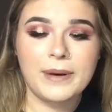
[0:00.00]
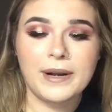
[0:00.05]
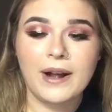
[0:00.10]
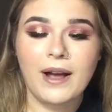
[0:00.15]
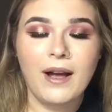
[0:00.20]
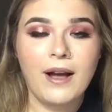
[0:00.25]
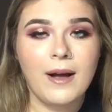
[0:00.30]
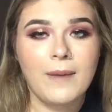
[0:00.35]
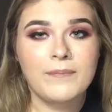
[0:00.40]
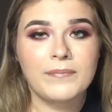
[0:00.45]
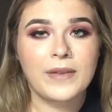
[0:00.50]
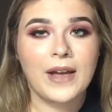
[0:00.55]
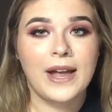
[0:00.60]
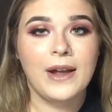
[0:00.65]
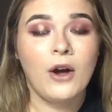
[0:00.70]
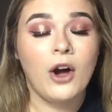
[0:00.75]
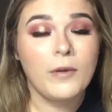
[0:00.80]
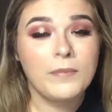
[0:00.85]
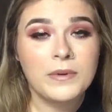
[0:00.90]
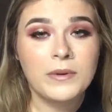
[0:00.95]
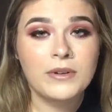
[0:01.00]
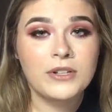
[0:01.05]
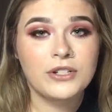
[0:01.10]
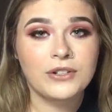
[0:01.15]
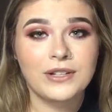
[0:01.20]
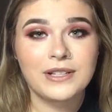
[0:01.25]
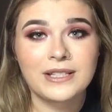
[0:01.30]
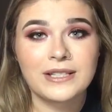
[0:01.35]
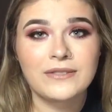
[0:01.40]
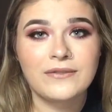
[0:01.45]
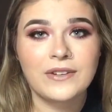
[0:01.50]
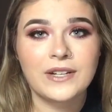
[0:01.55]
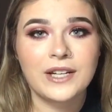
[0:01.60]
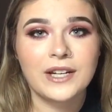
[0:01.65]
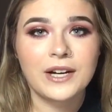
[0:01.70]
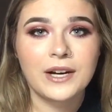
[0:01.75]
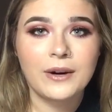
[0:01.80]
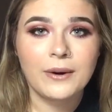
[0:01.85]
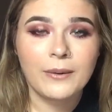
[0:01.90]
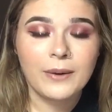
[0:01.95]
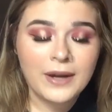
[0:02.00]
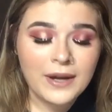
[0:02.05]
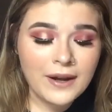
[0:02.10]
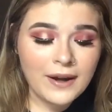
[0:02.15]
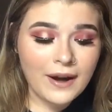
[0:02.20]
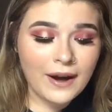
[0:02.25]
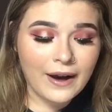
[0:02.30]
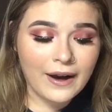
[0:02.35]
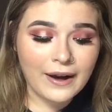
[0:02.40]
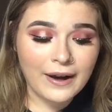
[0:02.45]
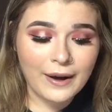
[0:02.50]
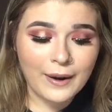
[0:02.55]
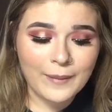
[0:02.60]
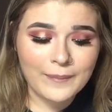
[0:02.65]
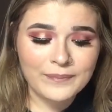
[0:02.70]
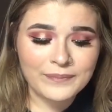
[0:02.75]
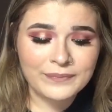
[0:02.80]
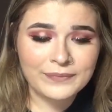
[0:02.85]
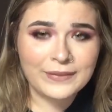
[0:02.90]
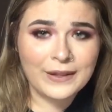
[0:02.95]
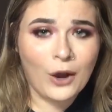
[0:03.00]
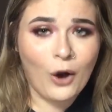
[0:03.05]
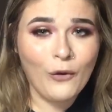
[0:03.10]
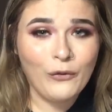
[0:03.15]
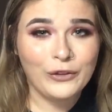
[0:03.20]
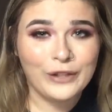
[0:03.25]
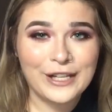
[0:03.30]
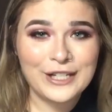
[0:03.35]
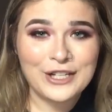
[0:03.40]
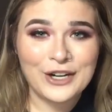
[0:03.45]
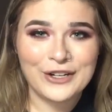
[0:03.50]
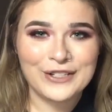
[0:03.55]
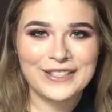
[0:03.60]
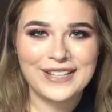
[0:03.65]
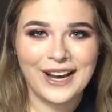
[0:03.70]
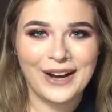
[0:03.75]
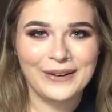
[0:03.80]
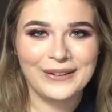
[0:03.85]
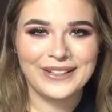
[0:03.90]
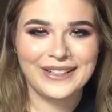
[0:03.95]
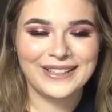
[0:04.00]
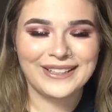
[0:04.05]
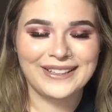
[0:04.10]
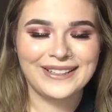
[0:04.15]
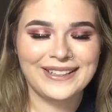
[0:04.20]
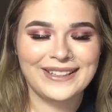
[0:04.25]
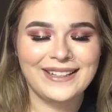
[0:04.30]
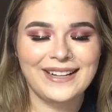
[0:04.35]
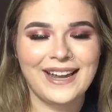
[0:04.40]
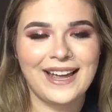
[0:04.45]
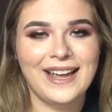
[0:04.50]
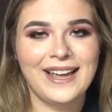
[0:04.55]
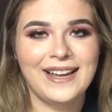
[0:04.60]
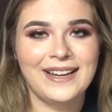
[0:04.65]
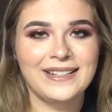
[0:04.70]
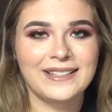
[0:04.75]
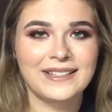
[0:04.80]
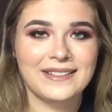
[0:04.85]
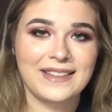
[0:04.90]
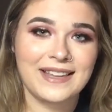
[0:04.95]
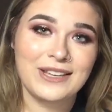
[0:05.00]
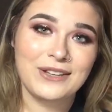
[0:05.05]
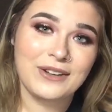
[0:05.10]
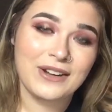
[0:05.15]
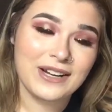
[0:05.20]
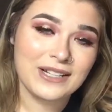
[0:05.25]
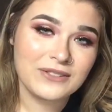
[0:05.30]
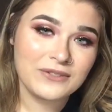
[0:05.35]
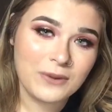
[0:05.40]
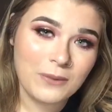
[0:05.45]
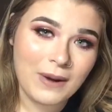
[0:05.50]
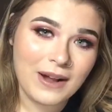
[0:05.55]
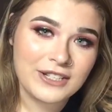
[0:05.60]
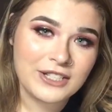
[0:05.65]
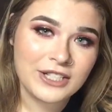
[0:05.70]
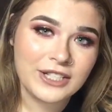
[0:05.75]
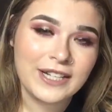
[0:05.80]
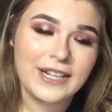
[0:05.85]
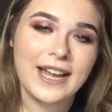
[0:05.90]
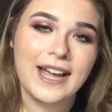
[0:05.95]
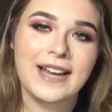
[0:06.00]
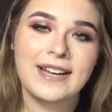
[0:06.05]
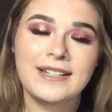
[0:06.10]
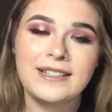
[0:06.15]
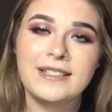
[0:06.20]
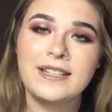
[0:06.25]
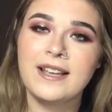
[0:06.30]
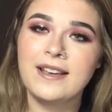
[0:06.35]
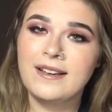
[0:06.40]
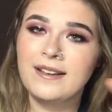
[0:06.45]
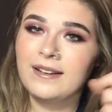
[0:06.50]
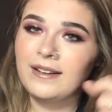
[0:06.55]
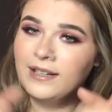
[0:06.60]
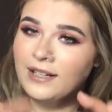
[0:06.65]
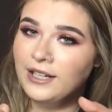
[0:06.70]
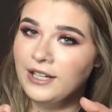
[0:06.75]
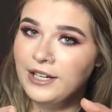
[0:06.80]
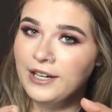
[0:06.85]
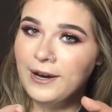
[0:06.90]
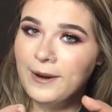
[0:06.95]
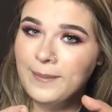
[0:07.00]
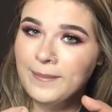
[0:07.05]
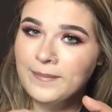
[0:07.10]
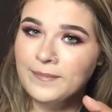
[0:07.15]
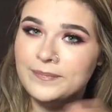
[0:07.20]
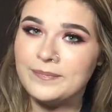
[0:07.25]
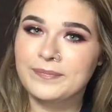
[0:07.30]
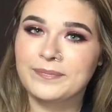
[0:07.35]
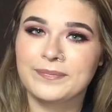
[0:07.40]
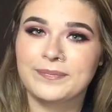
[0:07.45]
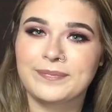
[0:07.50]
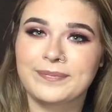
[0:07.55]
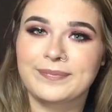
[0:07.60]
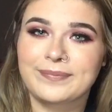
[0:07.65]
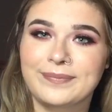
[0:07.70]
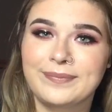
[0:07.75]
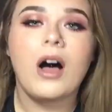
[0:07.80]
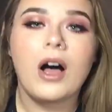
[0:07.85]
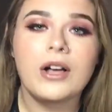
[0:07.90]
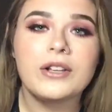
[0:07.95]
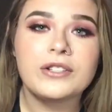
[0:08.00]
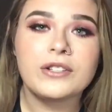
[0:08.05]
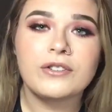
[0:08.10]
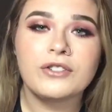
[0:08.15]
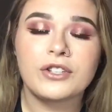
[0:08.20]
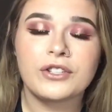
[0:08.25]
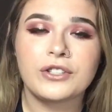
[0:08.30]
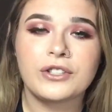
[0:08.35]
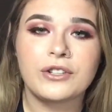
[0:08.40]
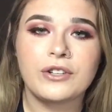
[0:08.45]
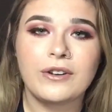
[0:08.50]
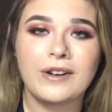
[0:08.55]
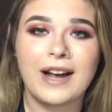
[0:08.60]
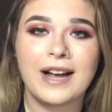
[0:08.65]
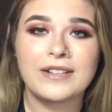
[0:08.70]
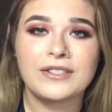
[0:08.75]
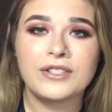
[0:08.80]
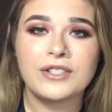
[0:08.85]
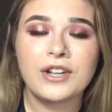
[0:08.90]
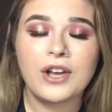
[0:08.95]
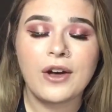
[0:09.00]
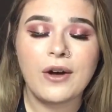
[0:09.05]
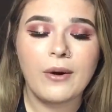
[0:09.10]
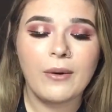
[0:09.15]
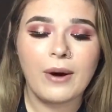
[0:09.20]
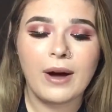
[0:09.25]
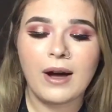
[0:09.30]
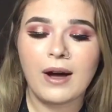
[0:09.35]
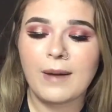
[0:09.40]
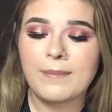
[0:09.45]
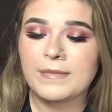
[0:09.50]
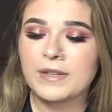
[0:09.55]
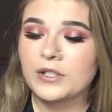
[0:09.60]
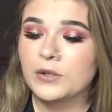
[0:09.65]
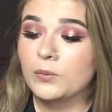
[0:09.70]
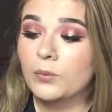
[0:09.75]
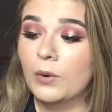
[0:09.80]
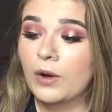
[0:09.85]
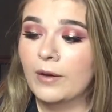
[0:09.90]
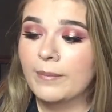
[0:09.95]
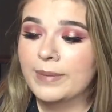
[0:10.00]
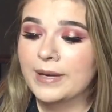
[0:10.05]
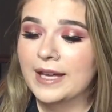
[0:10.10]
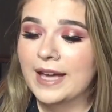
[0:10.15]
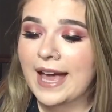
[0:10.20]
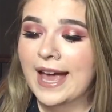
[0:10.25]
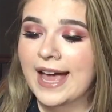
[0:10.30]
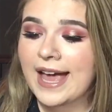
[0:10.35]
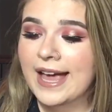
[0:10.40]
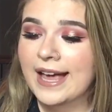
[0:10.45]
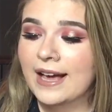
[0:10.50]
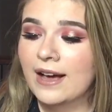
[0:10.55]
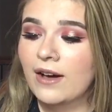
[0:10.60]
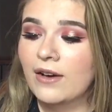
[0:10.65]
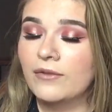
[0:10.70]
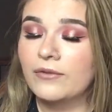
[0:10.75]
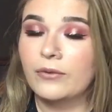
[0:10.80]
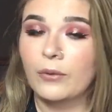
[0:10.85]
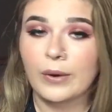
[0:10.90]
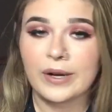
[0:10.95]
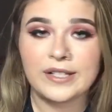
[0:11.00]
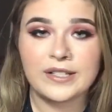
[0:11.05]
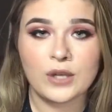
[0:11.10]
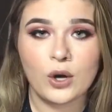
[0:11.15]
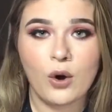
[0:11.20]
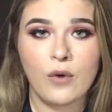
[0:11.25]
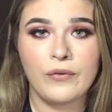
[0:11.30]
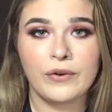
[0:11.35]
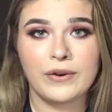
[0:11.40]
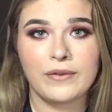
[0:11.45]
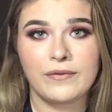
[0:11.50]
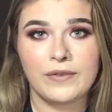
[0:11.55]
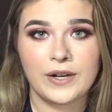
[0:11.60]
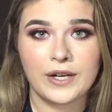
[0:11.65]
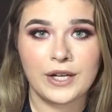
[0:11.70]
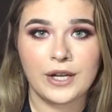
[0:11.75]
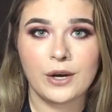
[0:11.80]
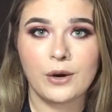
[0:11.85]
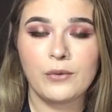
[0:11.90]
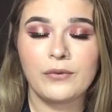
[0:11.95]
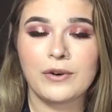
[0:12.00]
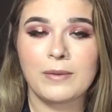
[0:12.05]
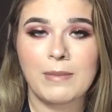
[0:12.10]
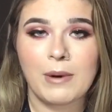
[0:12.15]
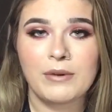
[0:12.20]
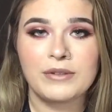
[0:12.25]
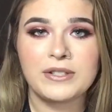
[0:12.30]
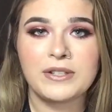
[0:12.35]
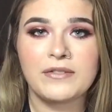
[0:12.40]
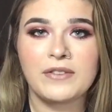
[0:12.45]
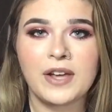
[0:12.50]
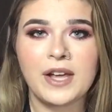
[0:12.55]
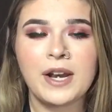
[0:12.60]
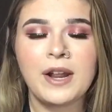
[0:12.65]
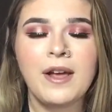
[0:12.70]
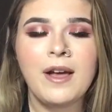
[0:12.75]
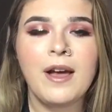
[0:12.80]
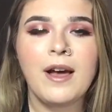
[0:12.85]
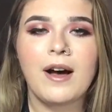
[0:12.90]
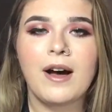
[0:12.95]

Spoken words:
But I hope you enjoy this video. Hopefully it turns out good, and thank you guys for watching again. Here you go. Also, just so you guys know, this will be a voiceover video for most of it.